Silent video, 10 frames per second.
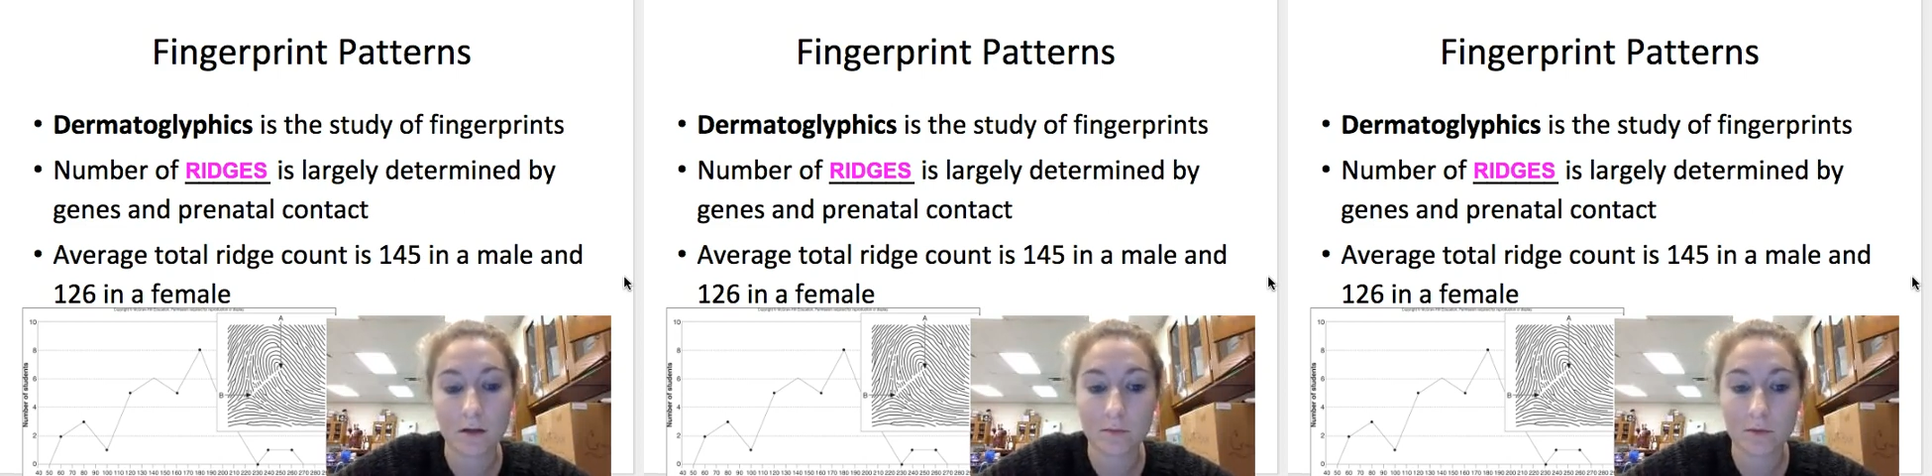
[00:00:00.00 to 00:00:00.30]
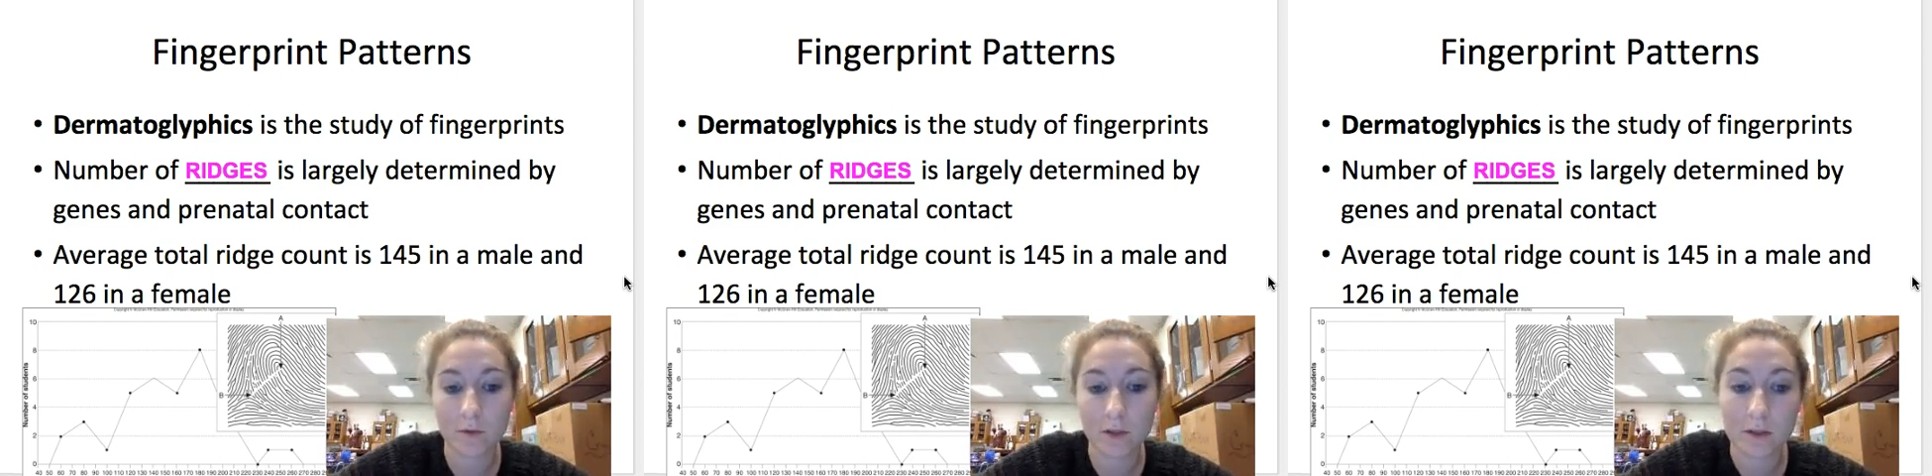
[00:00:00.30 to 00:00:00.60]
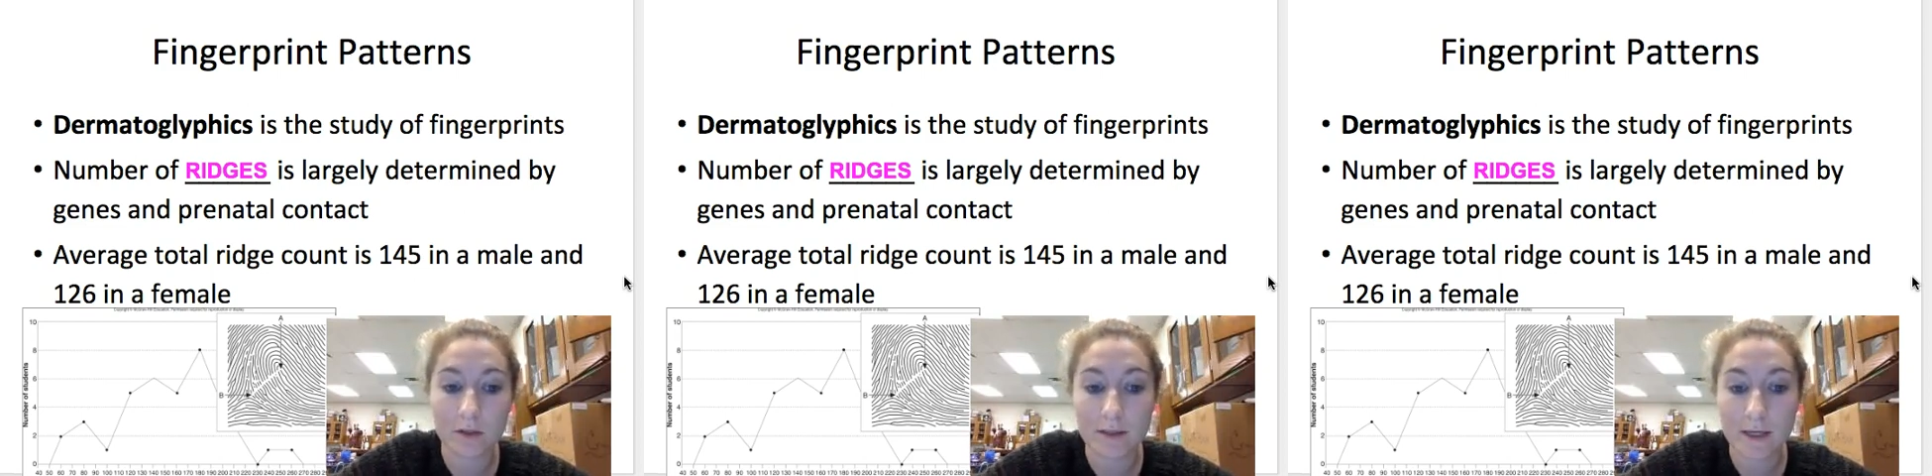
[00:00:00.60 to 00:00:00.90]
So we're going
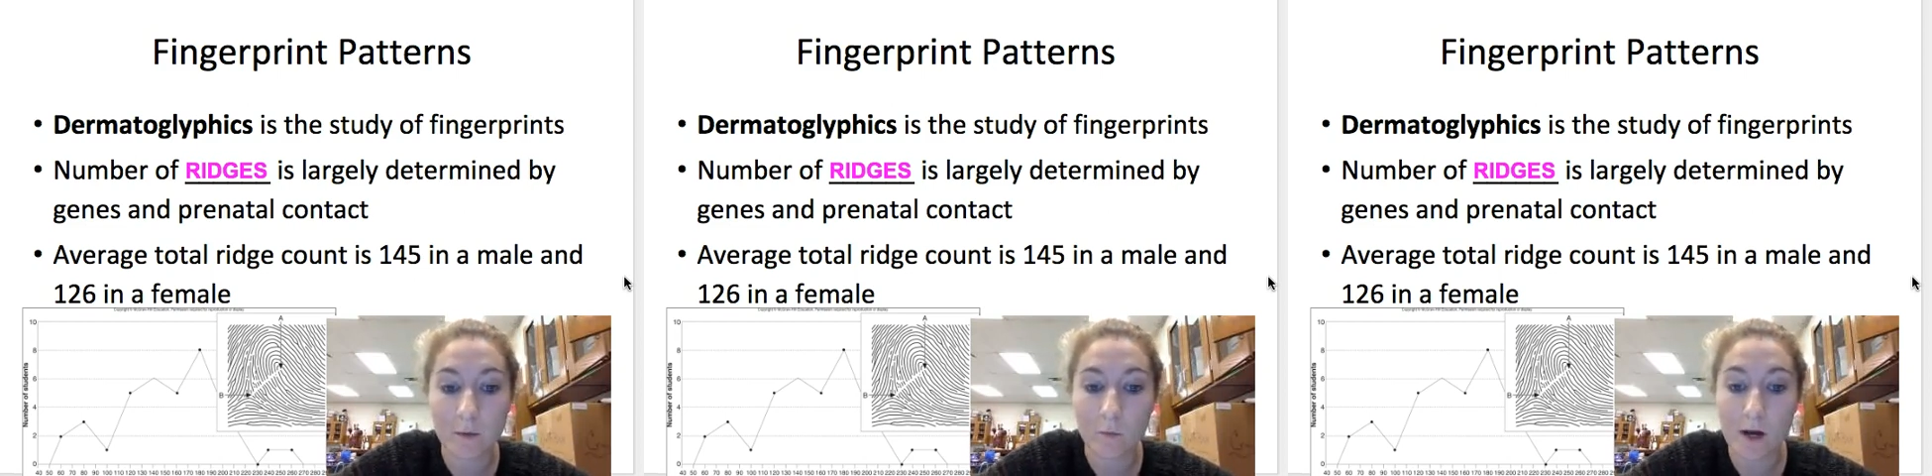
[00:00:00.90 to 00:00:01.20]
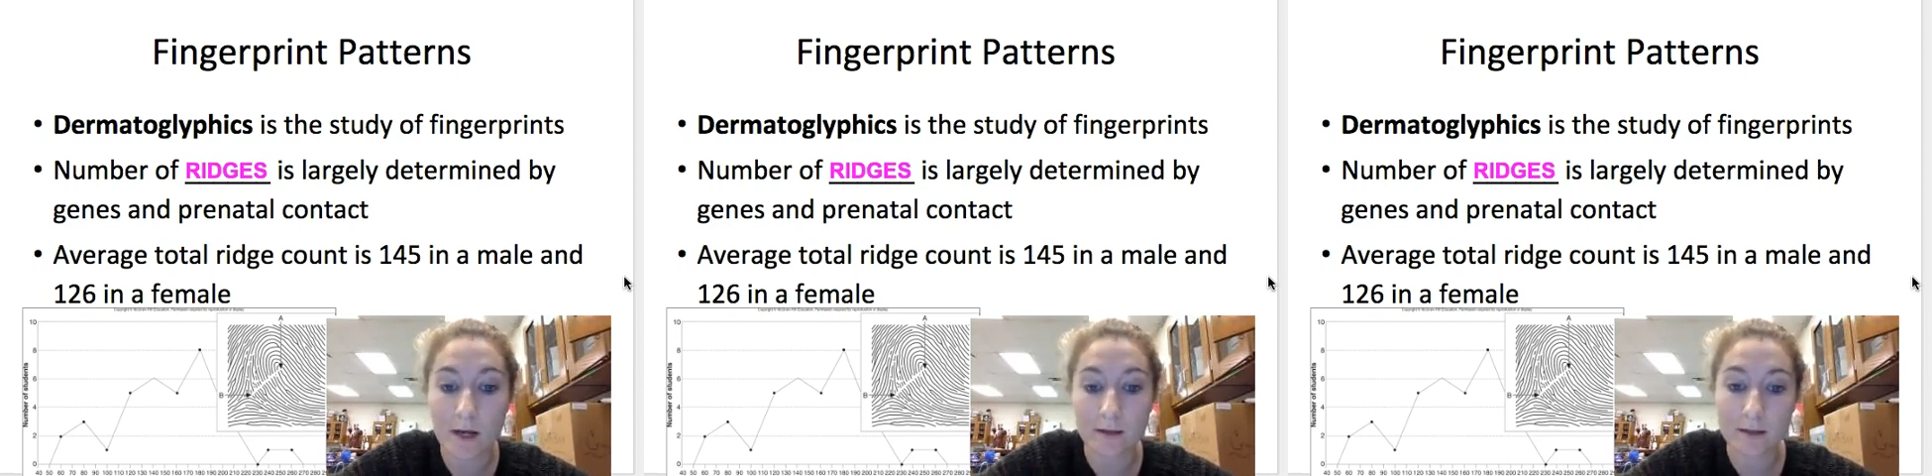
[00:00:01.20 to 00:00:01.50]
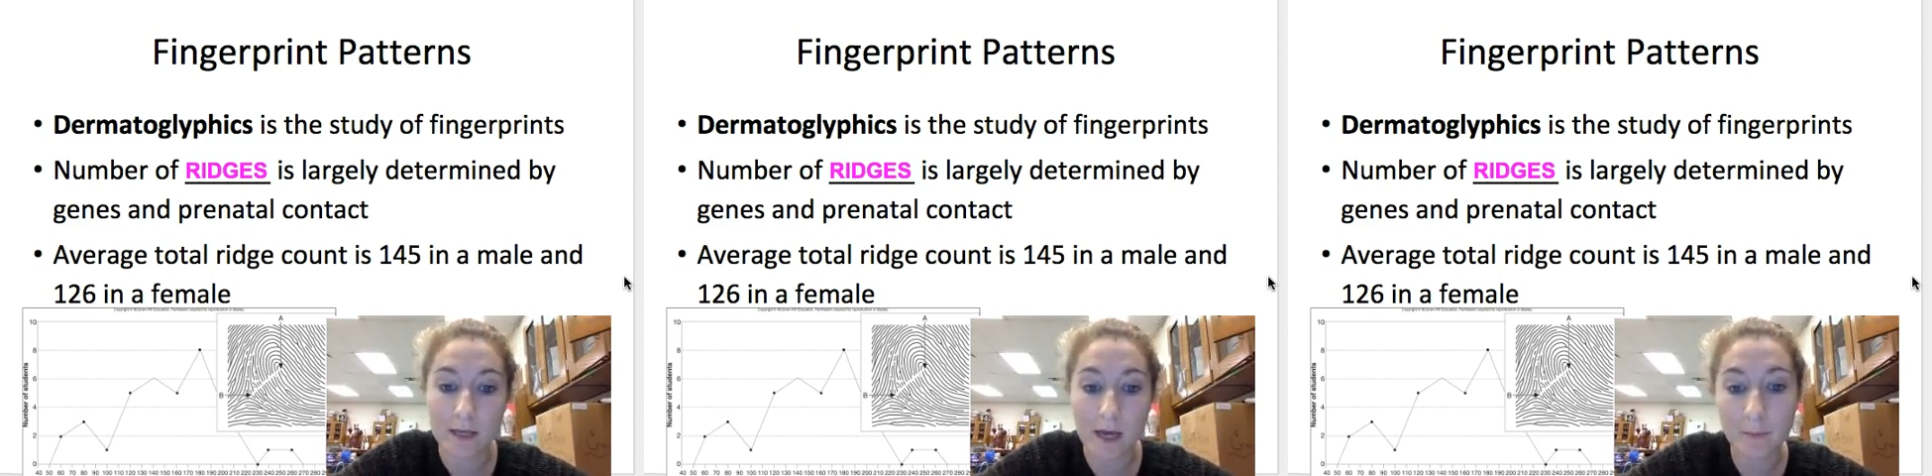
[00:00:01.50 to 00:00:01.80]
to look at why
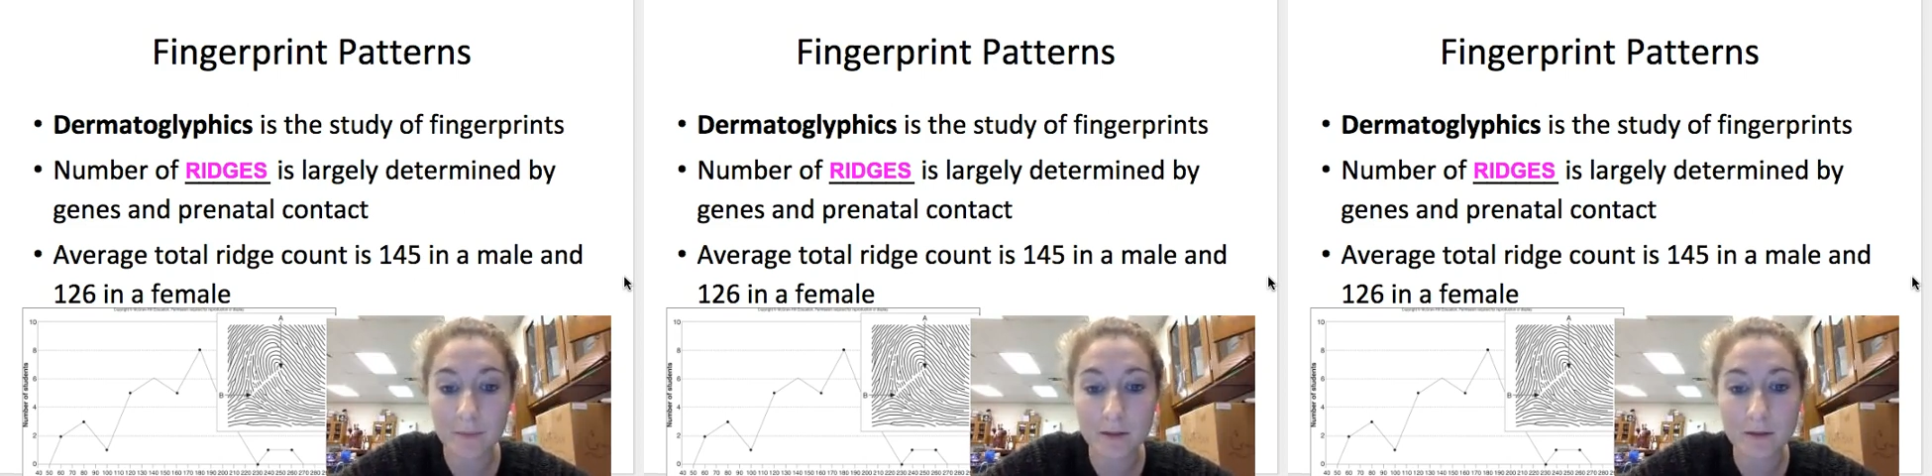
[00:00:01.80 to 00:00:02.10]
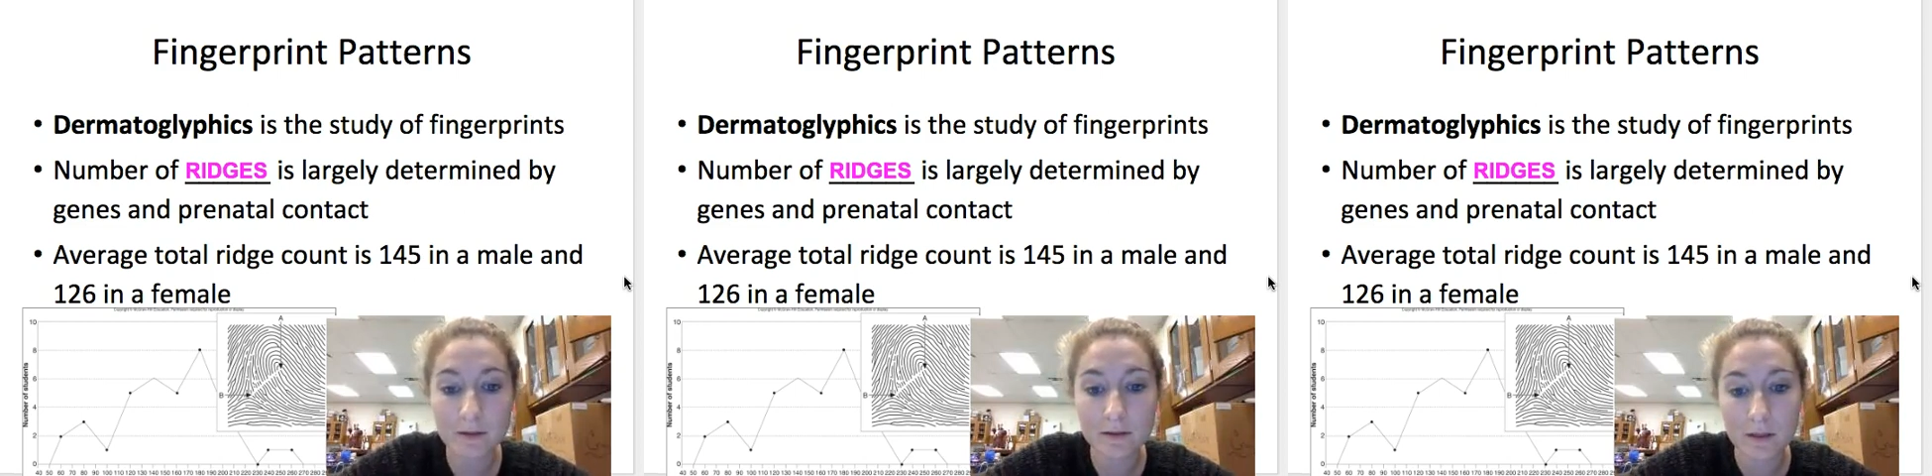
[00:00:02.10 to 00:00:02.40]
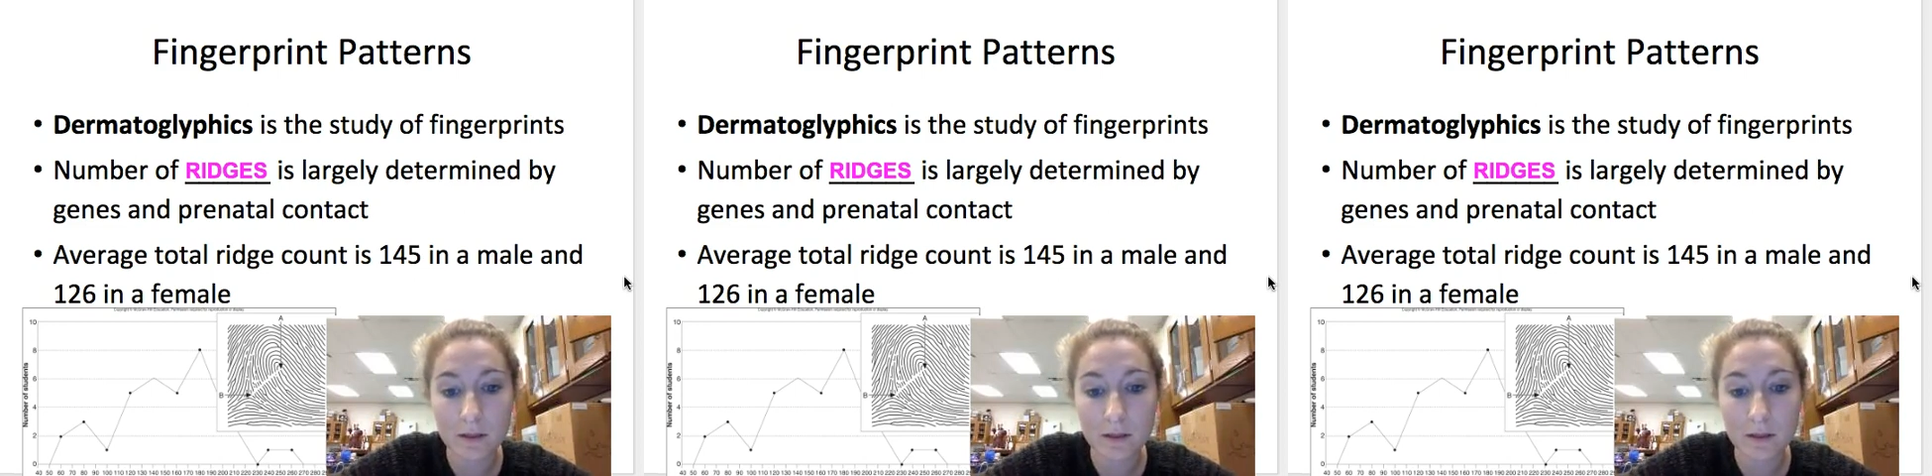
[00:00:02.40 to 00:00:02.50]
this happens